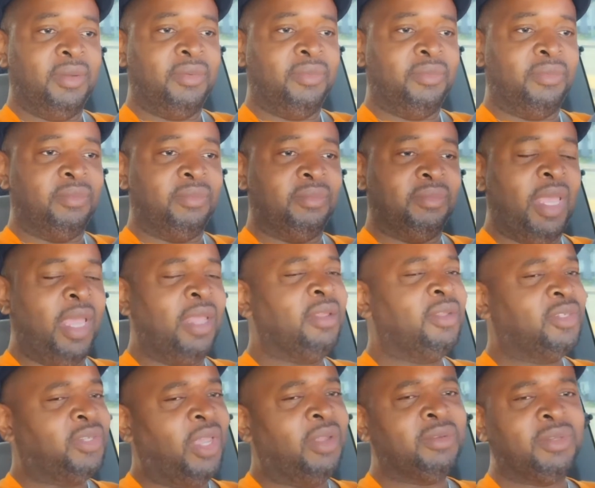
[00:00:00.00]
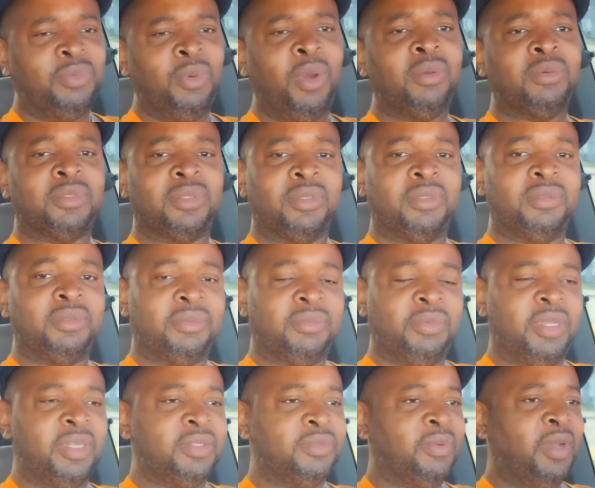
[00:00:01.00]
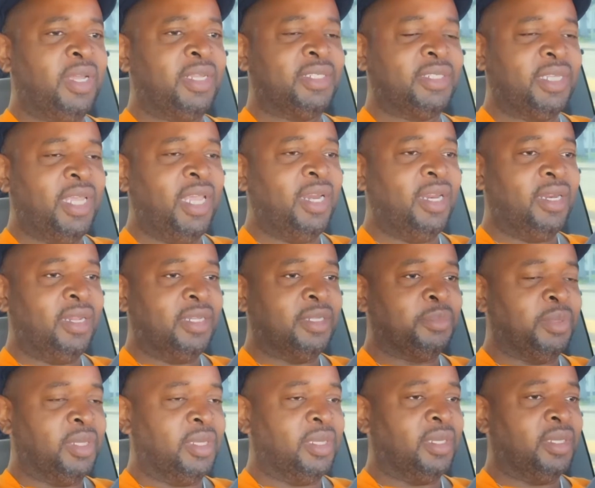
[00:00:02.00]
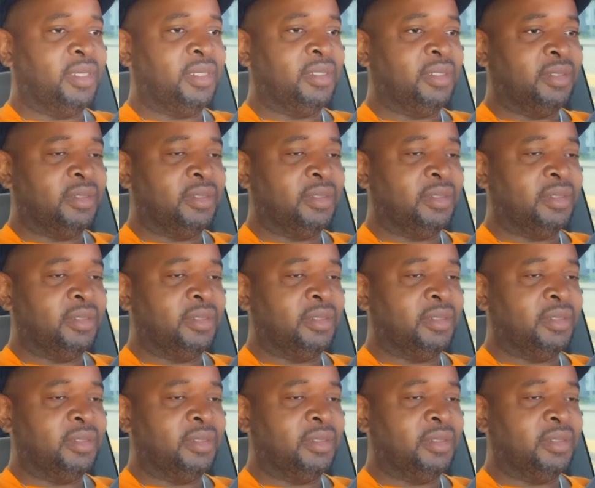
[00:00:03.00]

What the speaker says: Now, you can say what you want to. The reason why I say that is because